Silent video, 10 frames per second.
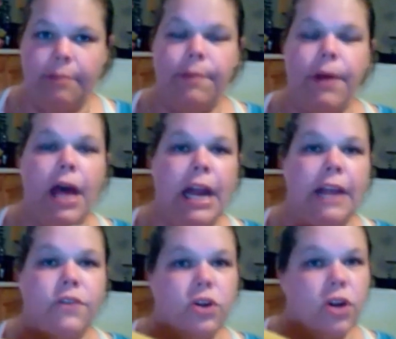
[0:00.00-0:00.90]
but
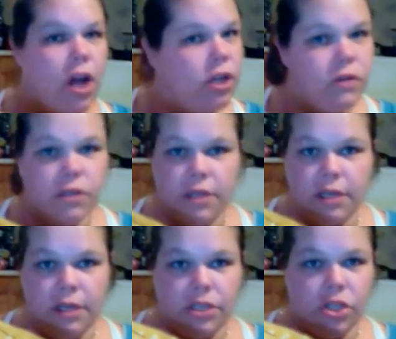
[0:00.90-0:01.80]
if you're not
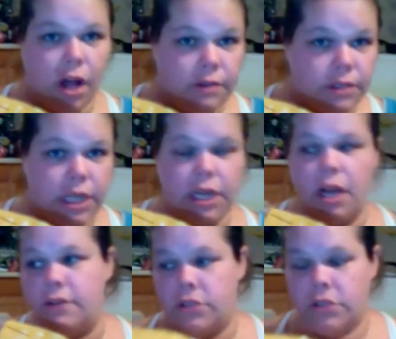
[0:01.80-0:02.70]
using salt and
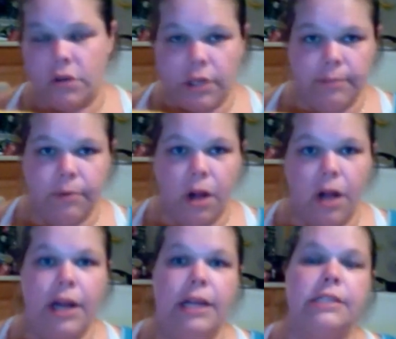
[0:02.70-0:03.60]
other sodium
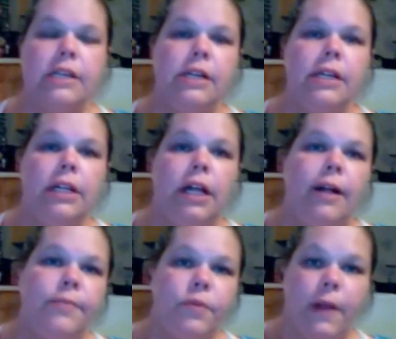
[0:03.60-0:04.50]
products
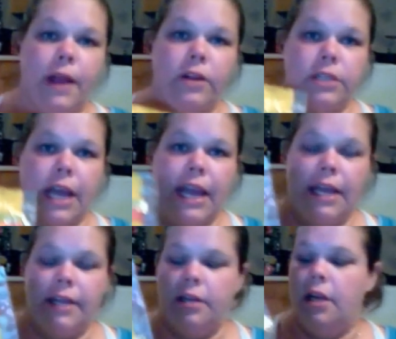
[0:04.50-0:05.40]
throughout your diet,